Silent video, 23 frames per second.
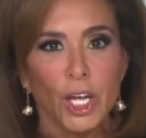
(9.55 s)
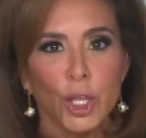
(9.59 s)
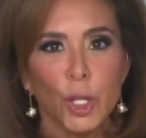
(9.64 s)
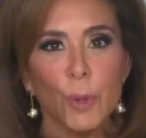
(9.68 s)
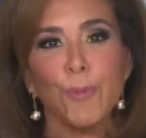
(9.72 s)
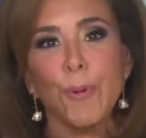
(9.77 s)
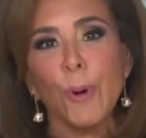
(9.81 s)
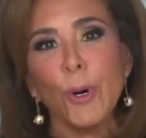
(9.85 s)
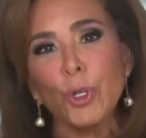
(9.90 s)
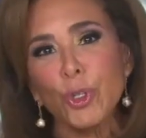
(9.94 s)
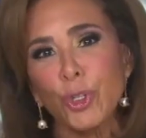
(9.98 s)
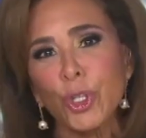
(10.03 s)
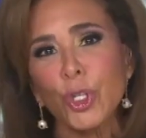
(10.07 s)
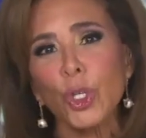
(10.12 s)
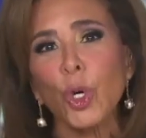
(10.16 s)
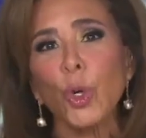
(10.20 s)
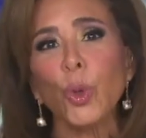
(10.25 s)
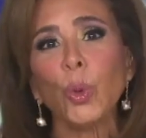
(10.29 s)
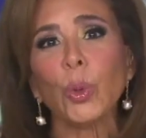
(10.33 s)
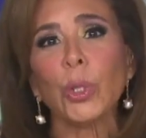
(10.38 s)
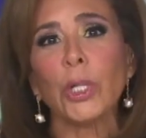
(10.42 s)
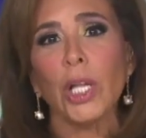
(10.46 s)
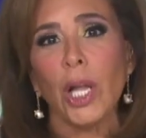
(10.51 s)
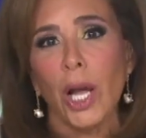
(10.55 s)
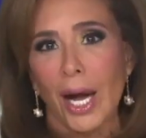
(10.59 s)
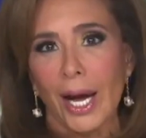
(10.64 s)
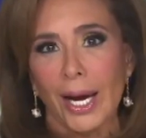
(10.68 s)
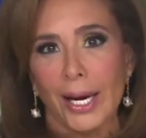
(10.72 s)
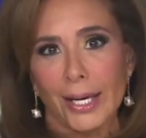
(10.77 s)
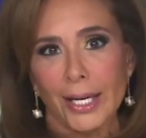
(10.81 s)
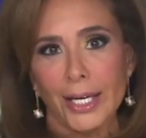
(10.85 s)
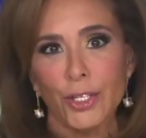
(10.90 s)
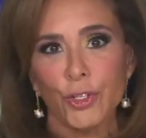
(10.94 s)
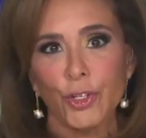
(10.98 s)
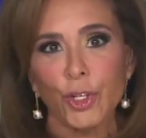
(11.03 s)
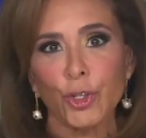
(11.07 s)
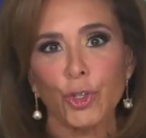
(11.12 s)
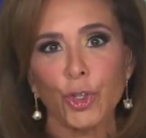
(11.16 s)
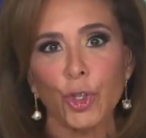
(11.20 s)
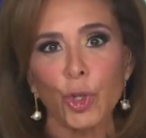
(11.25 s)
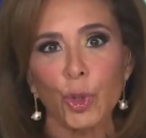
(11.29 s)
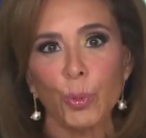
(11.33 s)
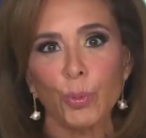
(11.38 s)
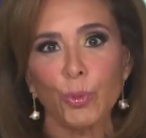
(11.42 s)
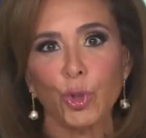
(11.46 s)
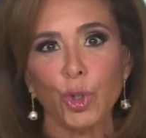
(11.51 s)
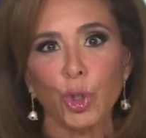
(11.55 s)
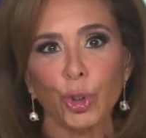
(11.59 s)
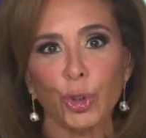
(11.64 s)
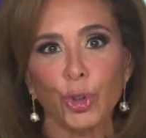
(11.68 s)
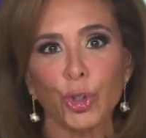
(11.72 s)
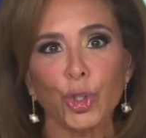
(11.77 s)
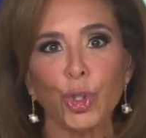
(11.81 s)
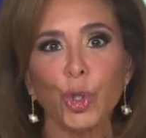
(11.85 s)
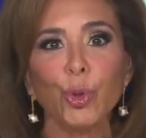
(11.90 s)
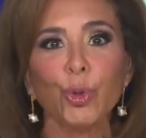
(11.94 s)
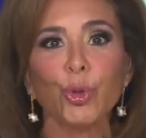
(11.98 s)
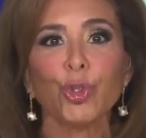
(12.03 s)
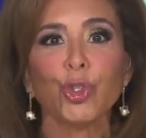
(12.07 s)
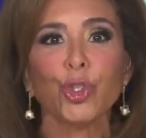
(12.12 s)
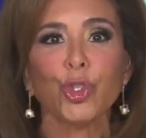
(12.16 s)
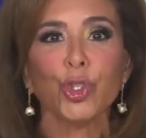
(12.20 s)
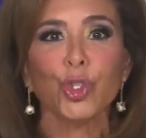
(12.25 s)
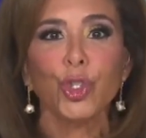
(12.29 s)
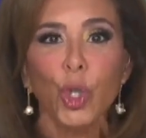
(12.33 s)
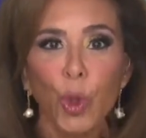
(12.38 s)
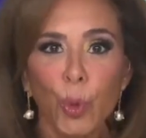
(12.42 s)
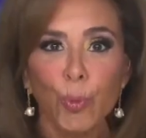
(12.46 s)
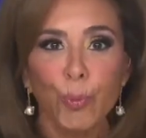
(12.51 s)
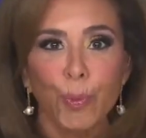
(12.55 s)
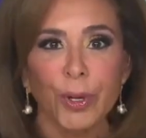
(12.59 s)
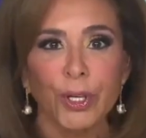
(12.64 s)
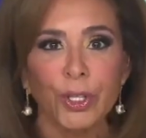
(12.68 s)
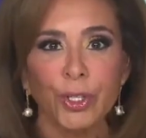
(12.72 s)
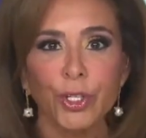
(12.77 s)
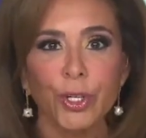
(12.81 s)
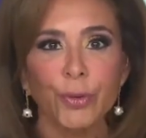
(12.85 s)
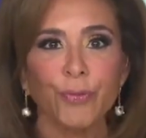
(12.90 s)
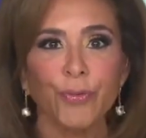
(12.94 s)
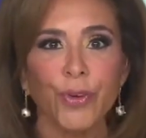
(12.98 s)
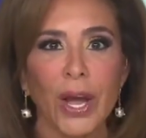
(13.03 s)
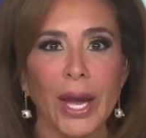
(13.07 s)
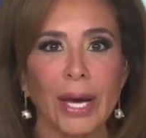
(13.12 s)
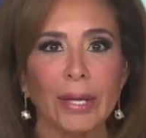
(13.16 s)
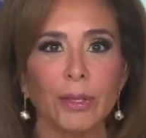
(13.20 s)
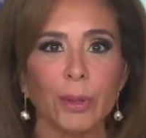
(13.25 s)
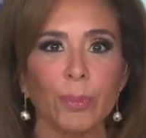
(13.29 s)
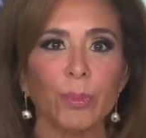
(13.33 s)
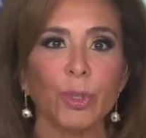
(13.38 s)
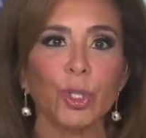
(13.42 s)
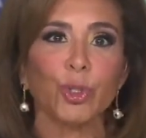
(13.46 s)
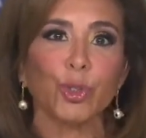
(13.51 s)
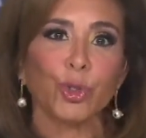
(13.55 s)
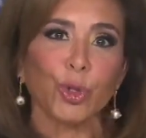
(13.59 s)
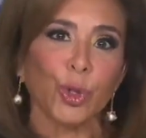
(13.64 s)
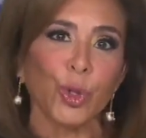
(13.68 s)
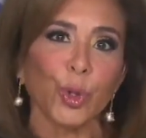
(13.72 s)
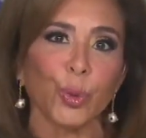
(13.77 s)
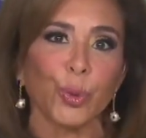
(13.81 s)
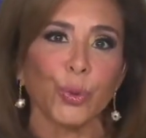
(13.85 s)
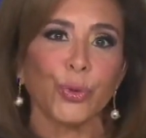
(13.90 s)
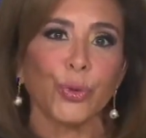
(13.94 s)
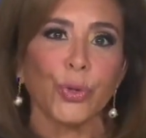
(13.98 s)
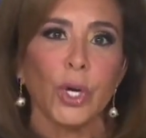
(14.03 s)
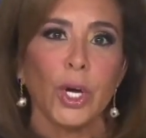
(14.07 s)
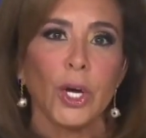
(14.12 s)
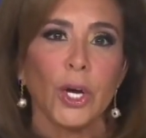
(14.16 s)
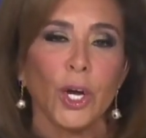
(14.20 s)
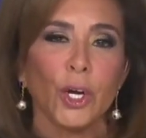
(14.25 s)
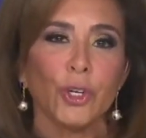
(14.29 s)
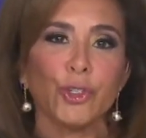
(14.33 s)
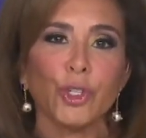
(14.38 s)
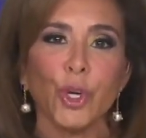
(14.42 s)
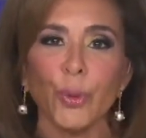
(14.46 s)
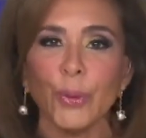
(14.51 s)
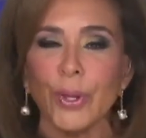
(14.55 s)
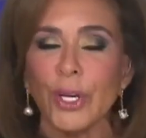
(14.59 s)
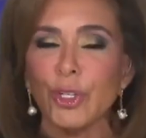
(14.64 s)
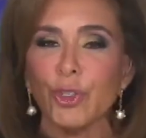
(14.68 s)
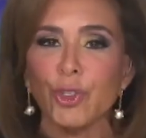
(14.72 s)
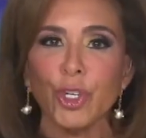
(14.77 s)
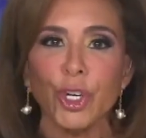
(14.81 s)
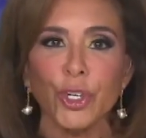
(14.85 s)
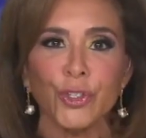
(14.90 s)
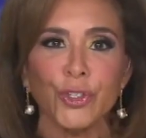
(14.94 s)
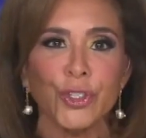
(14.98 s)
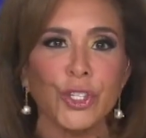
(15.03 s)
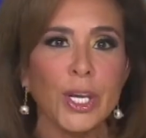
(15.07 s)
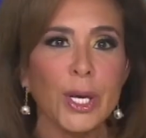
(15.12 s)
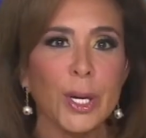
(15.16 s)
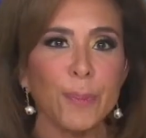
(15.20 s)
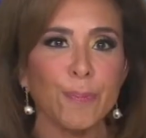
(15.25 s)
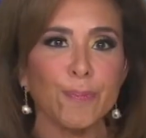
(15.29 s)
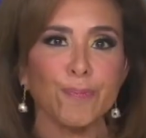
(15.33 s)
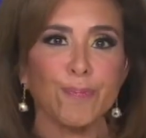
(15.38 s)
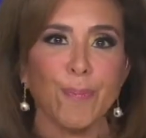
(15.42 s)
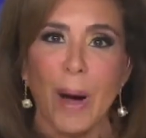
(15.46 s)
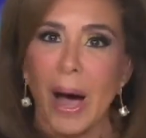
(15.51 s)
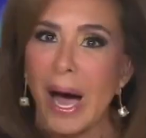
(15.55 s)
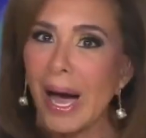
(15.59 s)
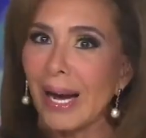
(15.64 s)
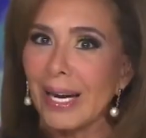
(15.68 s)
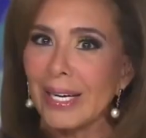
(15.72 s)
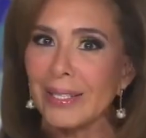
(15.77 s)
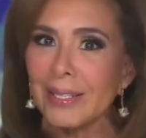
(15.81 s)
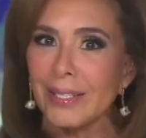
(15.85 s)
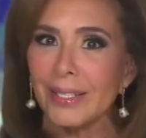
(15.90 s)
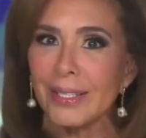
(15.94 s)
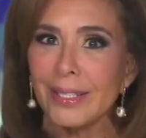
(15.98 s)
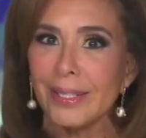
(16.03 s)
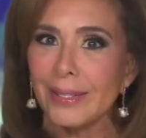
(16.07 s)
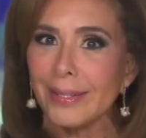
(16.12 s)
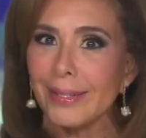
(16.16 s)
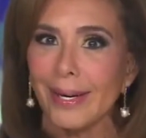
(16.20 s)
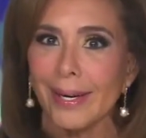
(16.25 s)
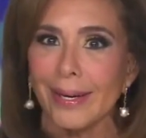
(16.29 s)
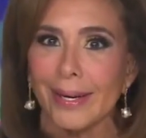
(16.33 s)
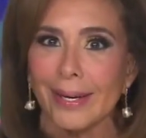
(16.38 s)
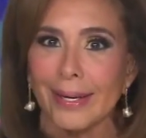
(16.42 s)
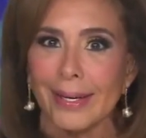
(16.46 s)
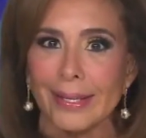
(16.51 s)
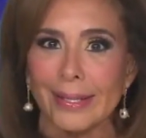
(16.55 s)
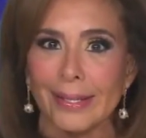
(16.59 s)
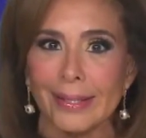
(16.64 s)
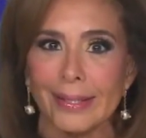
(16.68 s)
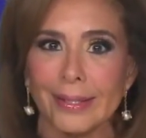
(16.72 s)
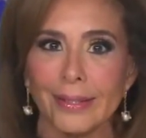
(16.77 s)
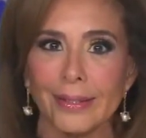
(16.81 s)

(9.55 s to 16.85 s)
The person who lies assumes you're too stupid to fathom the truth, so they just keep piling it on.